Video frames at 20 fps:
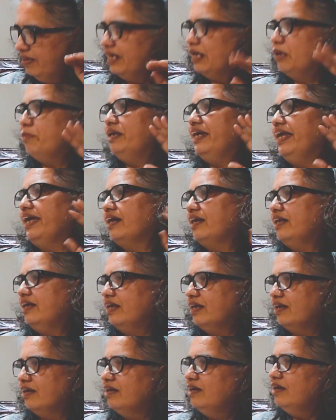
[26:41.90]
It will be taken
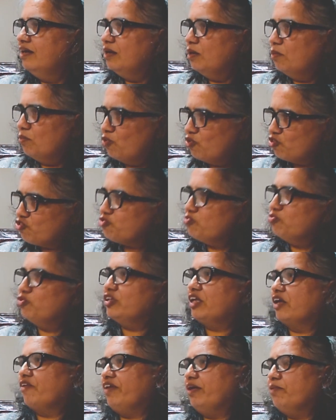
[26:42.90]
in a more
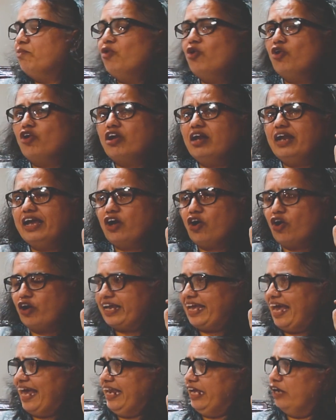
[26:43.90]
smoother way, more like
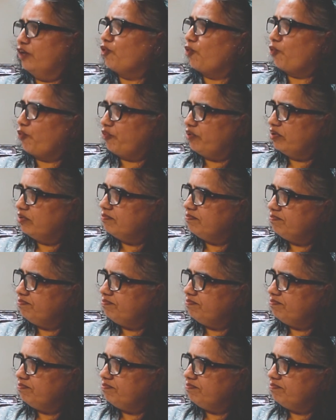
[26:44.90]
organic growth.